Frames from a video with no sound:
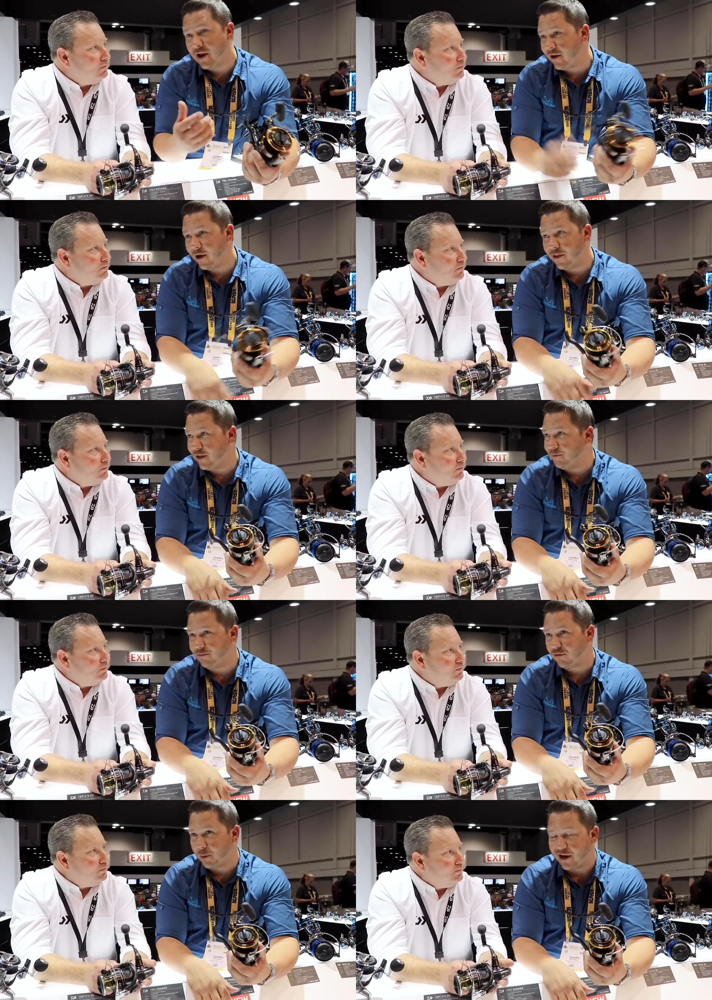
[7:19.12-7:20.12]
Speaker 1: do anything other
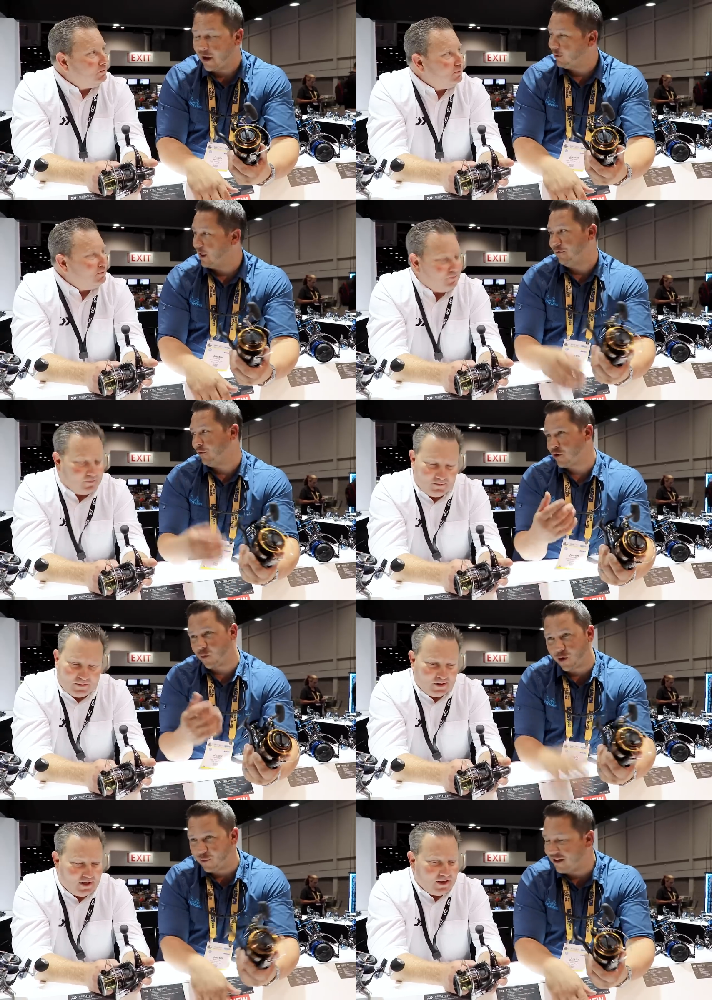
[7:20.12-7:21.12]
than spray it down with light
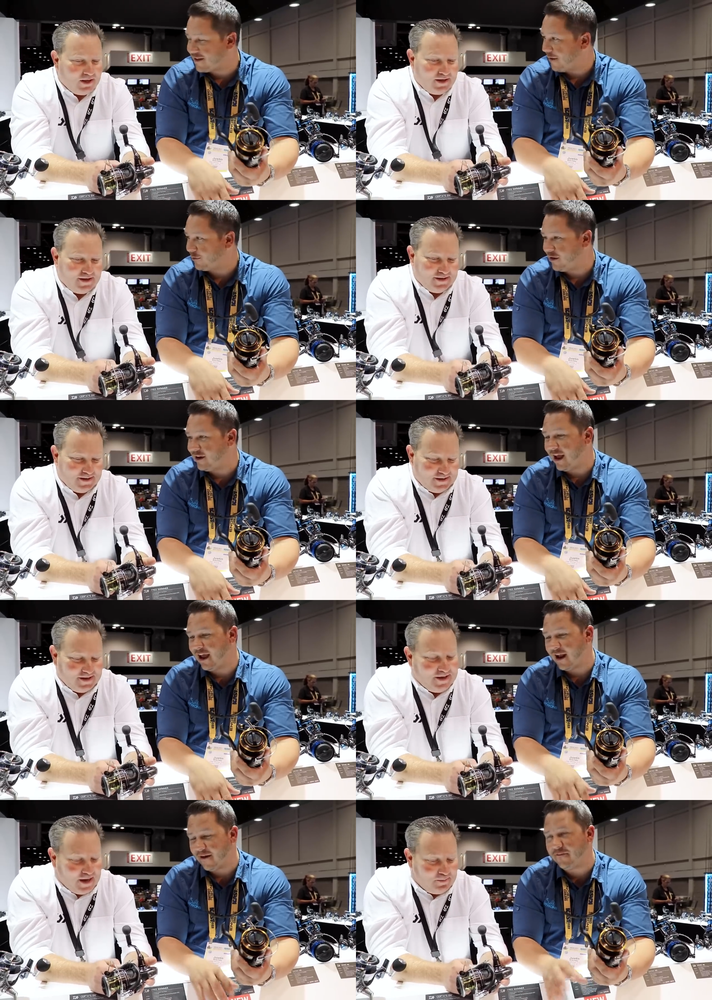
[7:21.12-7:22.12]
freshwater rinse after the
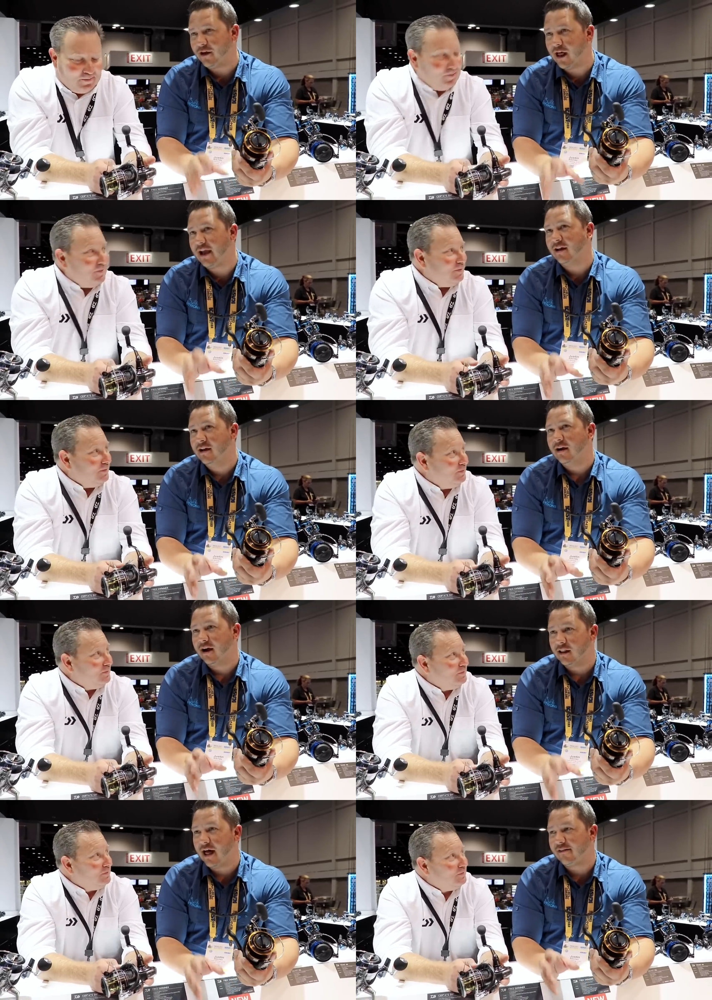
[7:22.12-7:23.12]
day. And I feel like
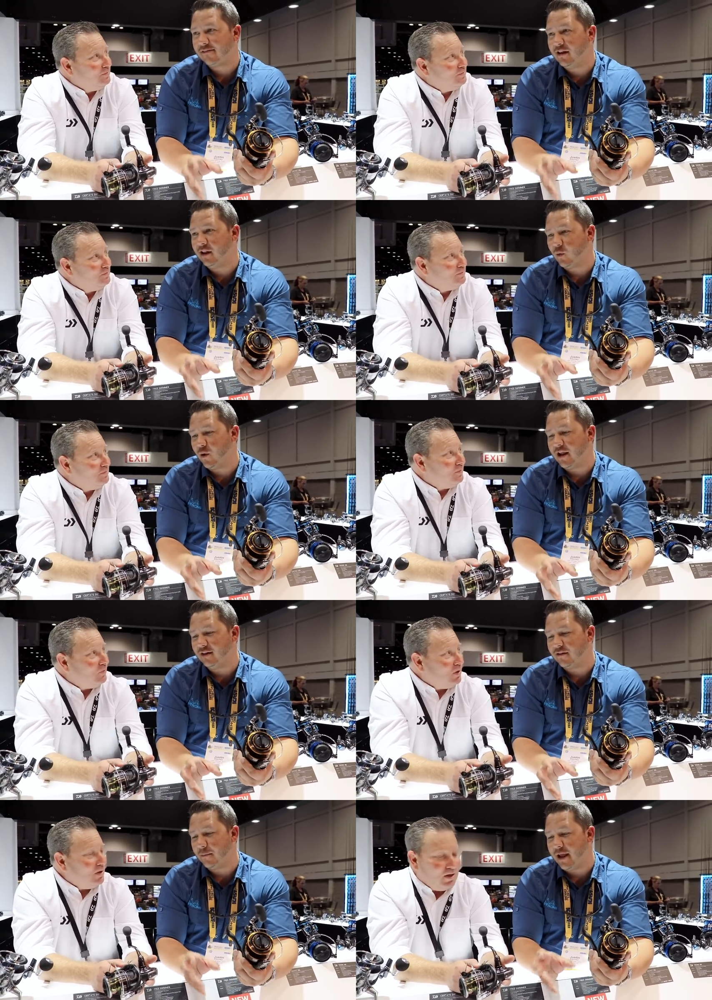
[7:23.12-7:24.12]
a lot of sealing went
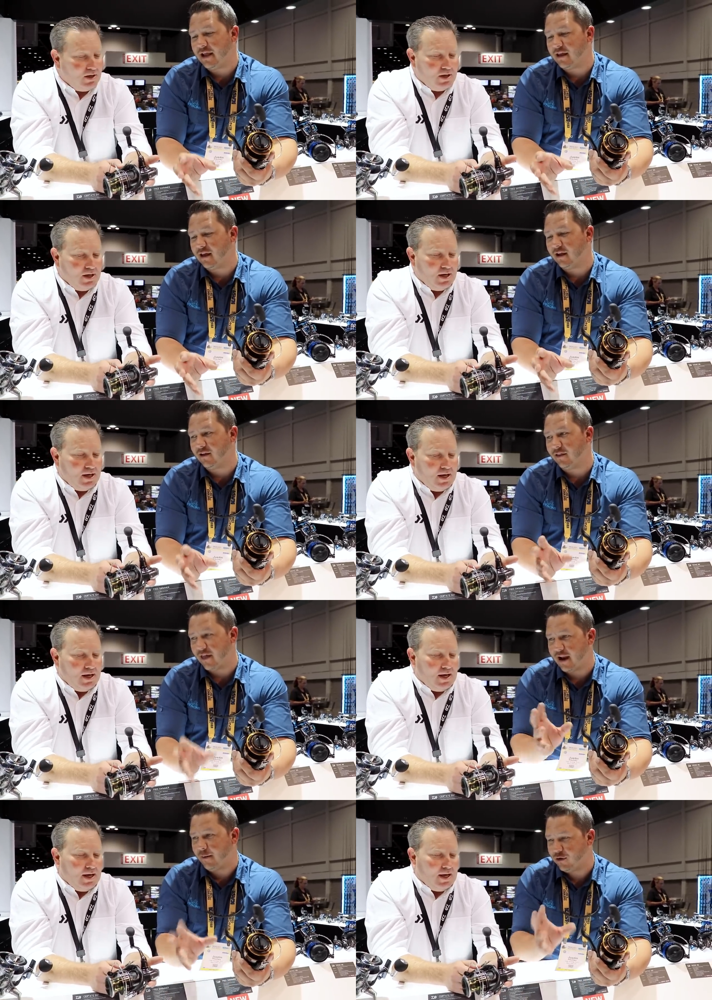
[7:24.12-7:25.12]
into making
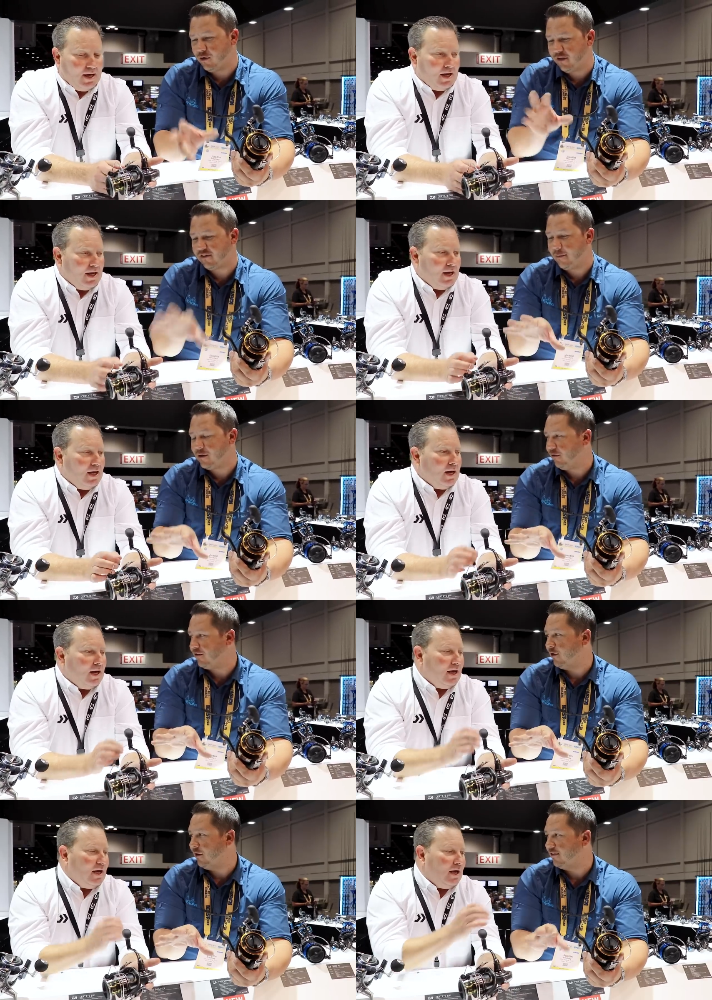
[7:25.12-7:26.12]
that
Speaker 2: MQ, this MQ
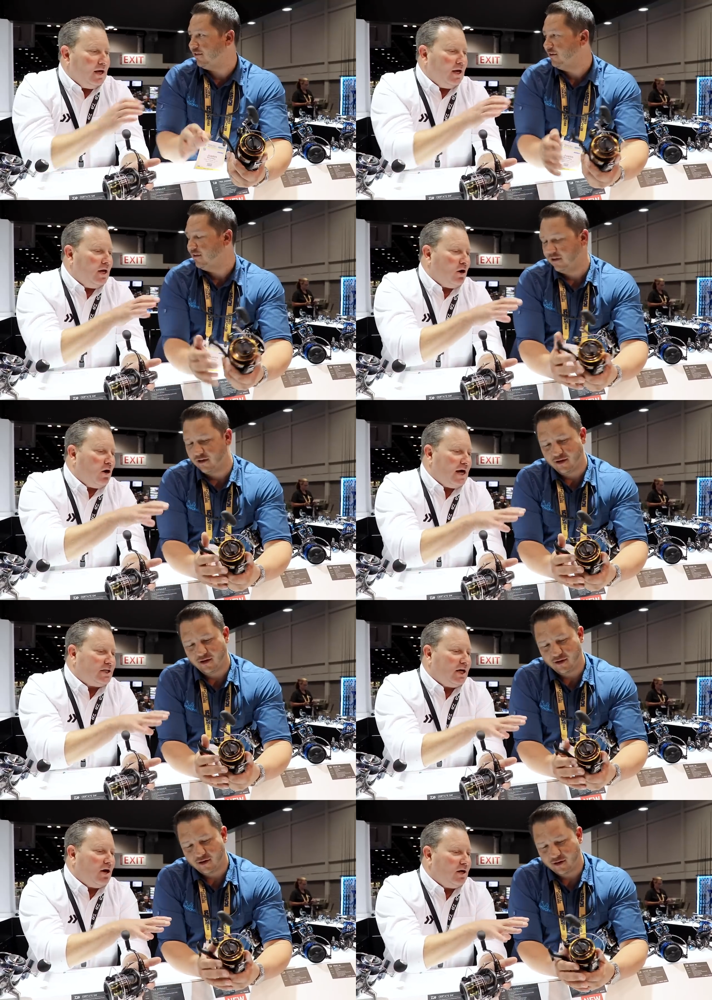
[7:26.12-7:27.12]
series. In all
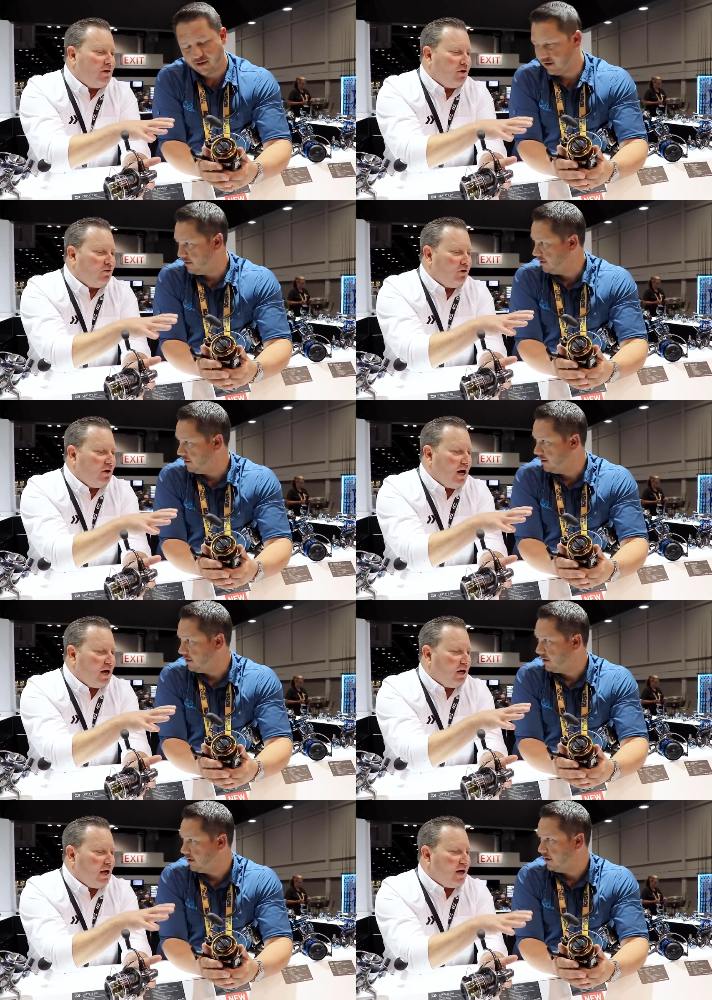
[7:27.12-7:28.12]
actuality, there's
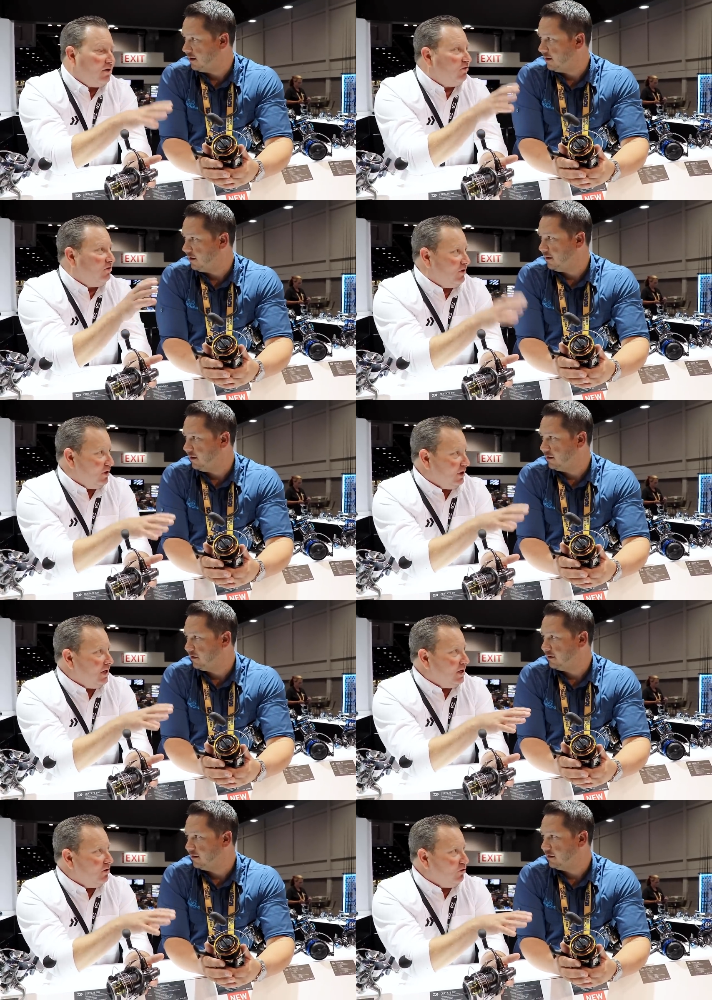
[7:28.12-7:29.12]
not a lot of
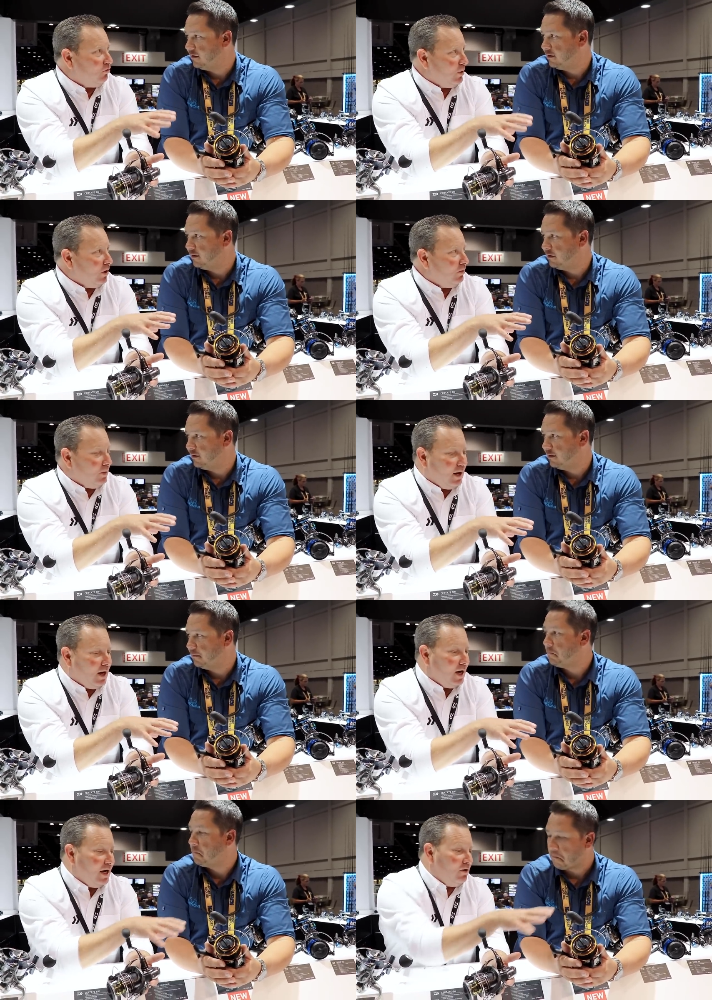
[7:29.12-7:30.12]
sealing in this reel,
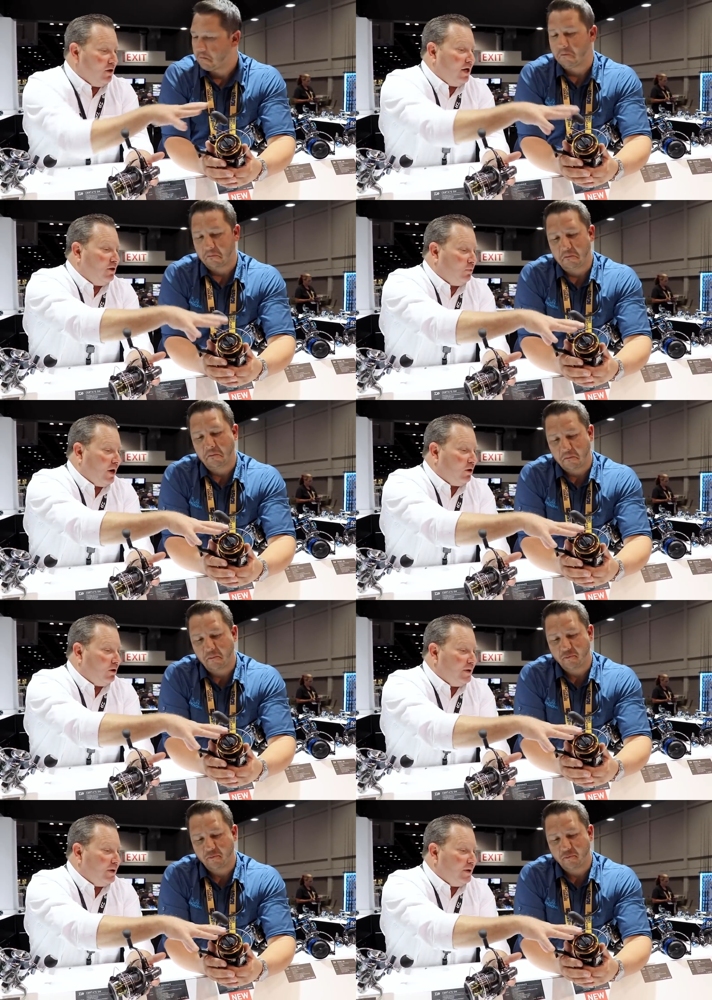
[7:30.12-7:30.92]
in the regular